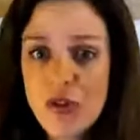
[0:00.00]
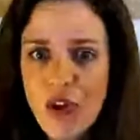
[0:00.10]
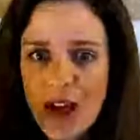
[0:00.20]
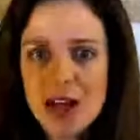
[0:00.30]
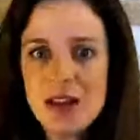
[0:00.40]

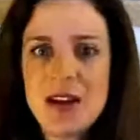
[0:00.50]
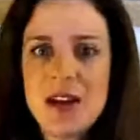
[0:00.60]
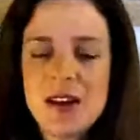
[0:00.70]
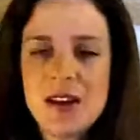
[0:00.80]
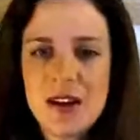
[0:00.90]

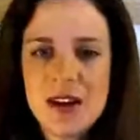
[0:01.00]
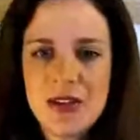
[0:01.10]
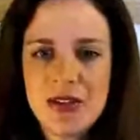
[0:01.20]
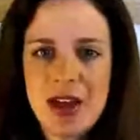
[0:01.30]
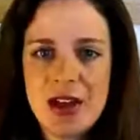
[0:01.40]
finally,
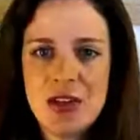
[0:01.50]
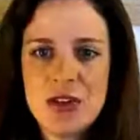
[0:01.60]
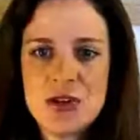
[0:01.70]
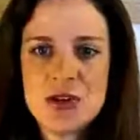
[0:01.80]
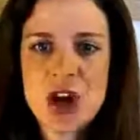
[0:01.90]
it's like
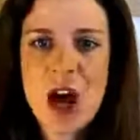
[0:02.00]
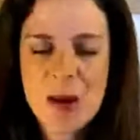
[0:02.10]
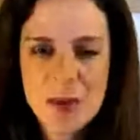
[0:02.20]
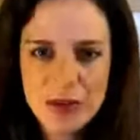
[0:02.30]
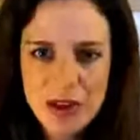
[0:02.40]
this
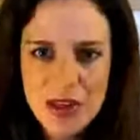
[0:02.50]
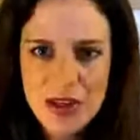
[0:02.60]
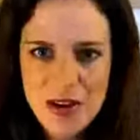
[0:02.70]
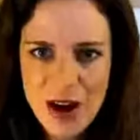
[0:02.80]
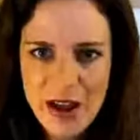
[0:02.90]
job is in
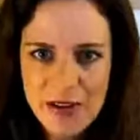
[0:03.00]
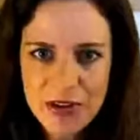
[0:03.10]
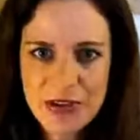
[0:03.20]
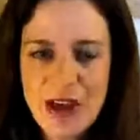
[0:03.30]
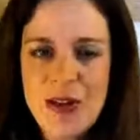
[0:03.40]
their
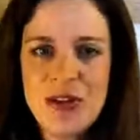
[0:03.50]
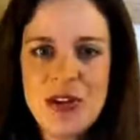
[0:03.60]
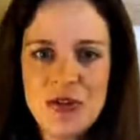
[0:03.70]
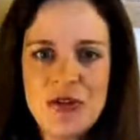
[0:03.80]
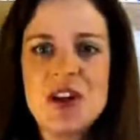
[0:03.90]
hands, it's at
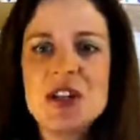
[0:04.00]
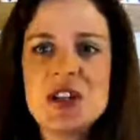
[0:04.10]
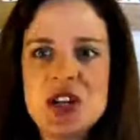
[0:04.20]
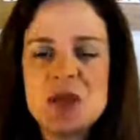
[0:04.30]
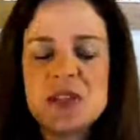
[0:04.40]
their
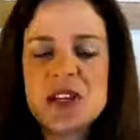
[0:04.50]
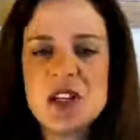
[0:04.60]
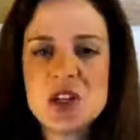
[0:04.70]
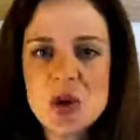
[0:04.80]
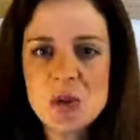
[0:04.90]
fingertips. They
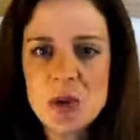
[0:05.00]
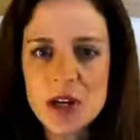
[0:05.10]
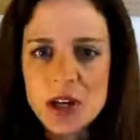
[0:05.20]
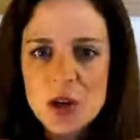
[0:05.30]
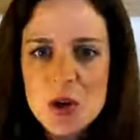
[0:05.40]
don't want
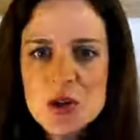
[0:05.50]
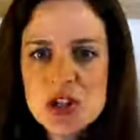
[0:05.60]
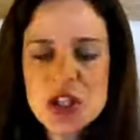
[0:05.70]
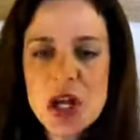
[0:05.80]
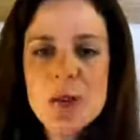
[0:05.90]
to
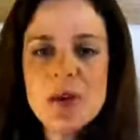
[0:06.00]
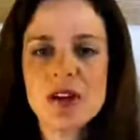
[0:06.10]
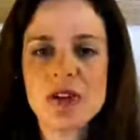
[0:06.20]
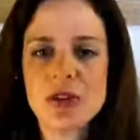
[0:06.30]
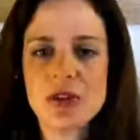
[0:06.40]
negotiate
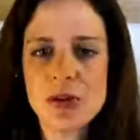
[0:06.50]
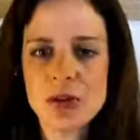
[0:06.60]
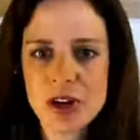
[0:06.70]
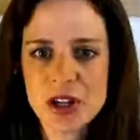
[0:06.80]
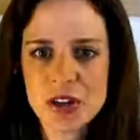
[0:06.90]
because they're so
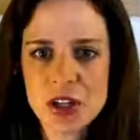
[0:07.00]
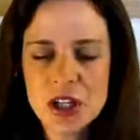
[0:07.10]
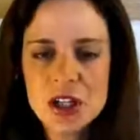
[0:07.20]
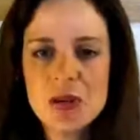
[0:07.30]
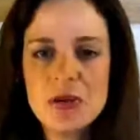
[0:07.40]
scared they're going
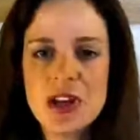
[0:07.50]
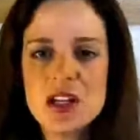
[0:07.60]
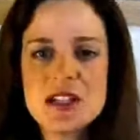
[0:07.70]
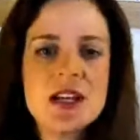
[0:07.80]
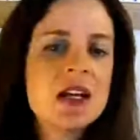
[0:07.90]
to lose
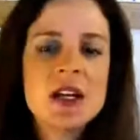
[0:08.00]
it.